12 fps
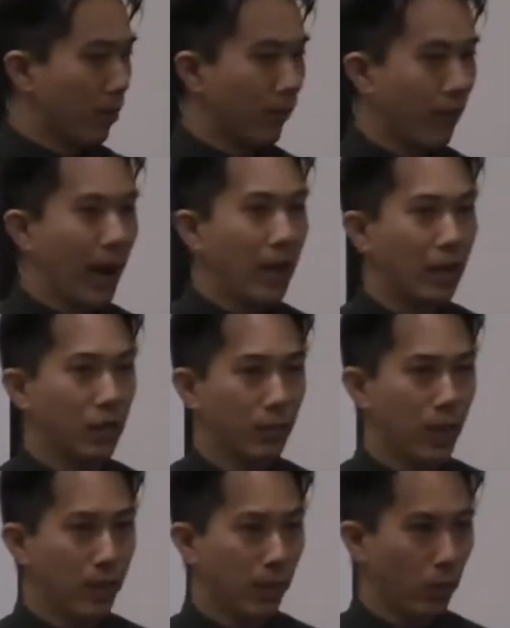provided
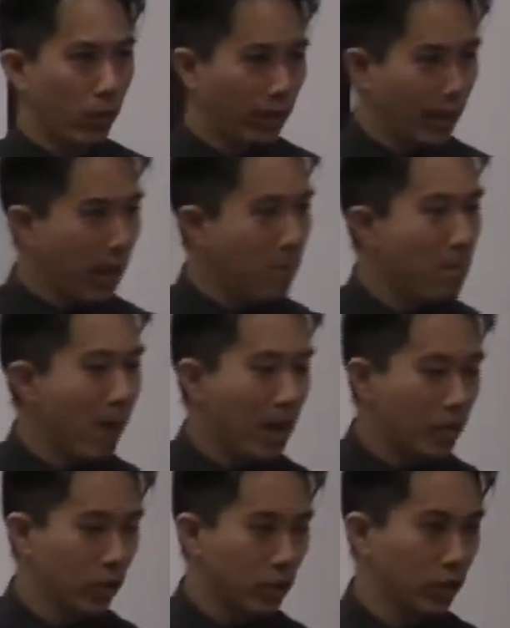these people with that
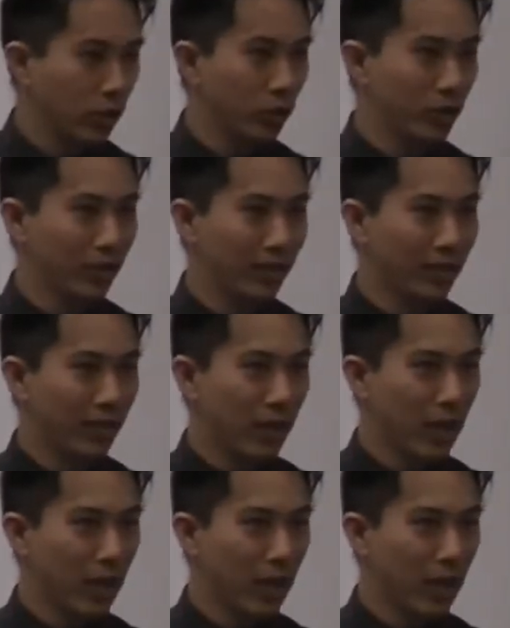magic solution.